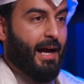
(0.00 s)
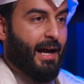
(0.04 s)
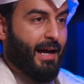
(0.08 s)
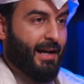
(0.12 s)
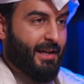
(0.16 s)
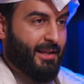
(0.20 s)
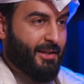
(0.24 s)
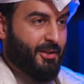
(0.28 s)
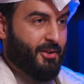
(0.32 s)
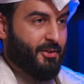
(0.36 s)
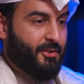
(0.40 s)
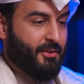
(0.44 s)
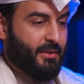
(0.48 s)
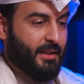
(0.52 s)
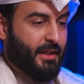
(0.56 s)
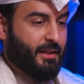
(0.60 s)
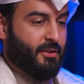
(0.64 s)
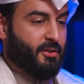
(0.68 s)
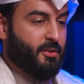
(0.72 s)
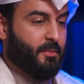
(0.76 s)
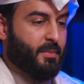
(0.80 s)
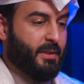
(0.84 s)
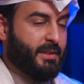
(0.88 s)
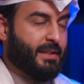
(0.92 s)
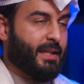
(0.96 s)
I know
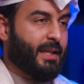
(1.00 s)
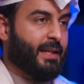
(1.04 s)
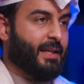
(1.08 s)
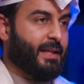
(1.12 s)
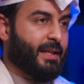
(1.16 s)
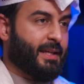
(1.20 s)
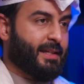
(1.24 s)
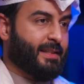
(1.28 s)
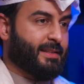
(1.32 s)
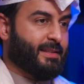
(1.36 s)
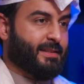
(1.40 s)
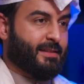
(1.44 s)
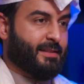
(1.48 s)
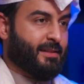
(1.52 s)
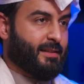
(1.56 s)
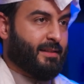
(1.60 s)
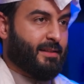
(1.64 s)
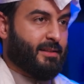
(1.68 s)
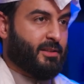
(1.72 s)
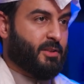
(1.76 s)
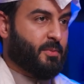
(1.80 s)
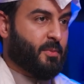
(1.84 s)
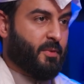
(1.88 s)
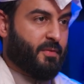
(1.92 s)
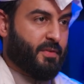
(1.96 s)
that could be taken as
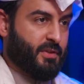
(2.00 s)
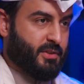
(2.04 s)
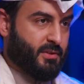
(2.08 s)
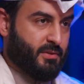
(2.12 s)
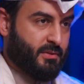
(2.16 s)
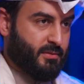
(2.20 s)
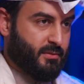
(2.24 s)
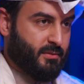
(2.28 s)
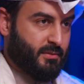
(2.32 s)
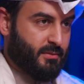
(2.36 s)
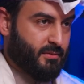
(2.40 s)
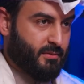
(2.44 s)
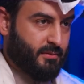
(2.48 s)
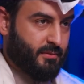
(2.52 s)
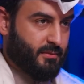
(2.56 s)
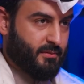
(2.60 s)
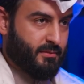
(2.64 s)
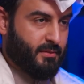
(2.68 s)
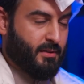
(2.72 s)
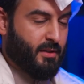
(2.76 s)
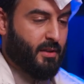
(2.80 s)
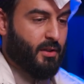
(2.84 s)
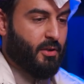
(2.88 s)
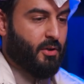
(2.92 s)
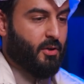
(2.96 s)
superficial
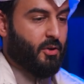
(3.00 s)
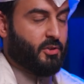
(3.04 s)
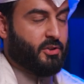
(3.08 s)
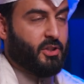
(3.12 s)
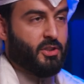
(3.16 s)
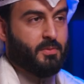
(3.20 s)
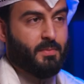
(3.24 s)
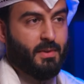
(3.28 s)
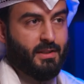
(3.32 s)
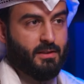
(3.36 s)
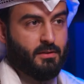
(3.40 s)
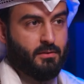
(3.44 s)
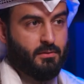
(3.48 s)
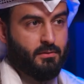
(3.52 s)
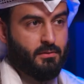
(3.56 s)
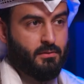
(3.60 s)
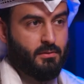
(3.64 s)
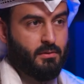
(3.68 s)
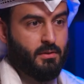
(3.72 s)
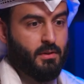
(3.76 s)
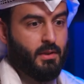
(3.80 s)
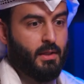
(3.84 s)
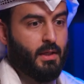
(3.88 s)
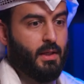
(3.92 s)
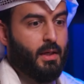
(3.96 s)
or judgmental,
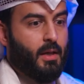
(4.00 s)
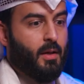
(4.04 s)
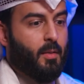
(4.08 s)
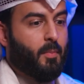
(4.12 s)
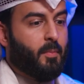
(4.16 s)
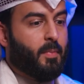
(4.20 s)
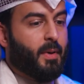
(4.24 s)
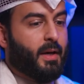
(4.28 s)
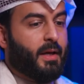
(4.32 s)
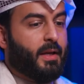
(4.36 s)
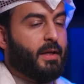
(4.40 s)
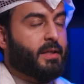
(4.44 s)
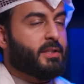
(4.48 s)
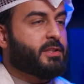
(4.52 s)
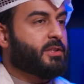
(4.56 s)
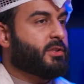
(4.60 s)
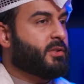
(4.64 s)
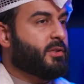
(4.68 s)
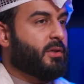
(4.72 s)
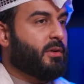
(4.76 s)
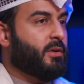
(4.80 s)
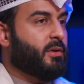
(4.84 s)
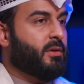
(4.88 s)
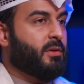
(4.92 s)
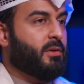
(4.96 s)
but it's
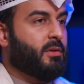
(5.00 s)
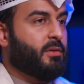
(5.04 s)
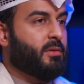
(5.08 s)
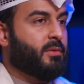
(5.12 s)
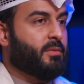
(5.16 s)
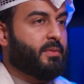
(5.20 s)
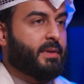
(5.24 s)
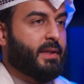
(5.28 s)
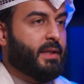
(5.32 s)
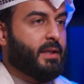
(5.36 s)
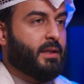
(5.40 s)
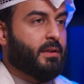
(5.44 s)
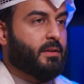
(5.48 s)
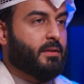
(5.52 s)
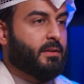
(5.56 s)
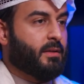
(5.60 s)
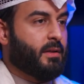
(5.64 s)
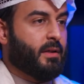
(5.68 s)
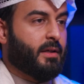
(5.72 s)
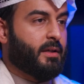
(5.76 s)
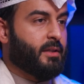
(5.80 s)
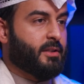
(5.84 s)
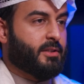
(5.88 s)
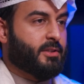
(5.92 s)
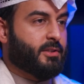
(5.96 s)
so
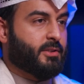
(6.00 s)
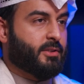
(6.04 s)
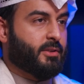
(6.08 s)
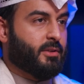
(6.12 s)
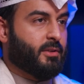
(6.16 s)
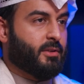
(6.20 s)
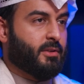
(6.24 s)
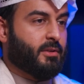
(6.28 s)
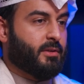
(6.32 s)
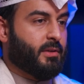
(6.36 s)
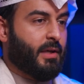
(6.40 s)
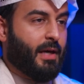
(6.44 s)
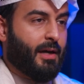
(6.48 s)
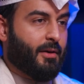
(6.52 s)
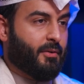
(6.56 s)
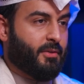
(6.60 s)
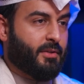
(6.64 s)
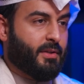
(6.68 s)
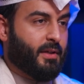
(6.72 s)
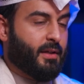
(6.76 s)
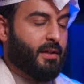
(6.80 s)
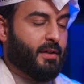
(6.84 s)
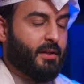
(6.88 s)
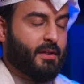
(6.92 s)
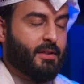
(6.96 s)
real and it's so
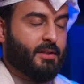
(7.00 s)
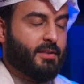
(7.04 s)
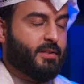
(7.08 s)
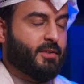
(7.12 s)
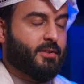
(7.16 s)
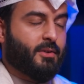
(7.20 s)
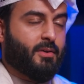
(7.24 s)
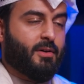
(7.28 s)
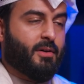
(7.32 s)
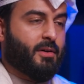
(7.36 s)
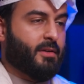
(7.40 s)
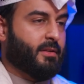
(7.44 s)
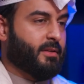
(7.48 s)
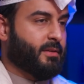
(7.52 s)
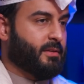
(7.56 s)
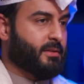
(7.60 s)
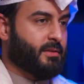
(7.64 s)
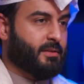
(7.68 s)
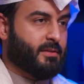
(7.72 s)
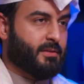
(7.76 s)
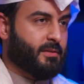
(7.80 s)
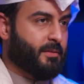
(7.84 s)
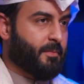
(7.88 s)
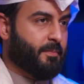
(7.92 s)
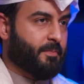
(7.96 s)
out there and it's so
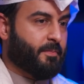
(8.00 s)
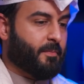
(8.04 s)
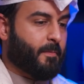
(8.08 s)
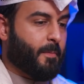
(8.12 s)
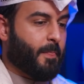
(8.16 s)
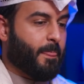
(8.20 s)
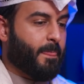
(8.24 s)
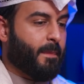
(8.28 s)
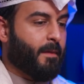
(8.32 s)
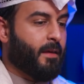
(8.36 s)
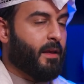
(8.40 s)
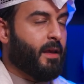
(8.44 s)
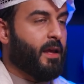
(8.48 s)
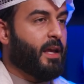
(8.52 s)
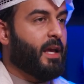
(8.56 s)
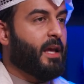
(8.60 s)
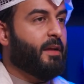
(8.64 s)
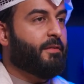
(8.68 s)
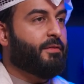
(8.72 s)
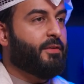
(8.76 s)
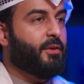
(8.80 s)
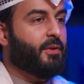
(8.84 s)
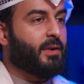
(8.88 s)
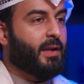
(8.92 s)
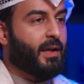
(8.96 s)
honest.
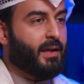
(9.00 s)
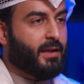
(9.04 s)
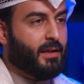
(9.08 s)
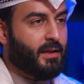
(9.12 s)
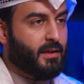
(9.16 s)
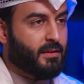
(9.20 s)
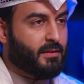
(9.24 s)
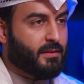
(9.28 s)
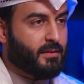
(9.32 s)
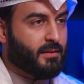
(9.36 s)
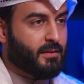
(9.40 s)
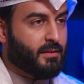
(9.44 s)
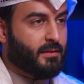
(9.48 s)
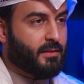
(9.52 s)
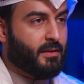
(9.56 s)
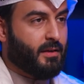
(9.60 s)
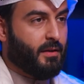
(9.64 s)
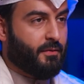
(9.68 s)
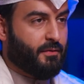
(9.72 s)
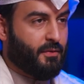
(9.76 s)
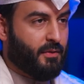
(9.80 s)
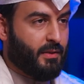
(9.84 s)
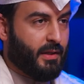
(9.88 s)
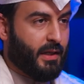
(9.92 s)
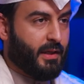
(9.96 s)
If you like it,
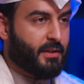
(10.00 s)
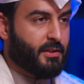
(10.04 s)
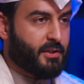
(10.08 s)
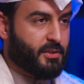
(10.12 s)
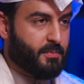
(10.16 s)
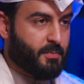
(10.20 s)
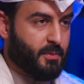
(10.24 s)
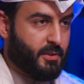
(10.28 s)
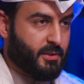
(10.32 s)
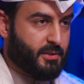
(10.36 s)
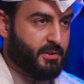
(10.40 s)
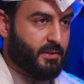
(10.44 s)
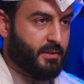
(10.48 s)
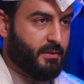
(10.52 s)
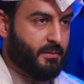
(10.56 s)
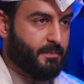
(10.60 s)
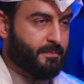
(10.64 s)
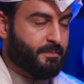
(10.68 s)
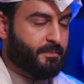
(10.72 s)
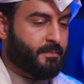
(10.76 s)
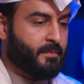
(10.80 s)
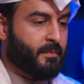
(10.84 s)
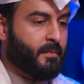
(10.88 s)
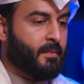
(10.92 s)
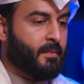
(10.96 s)
if you like this person,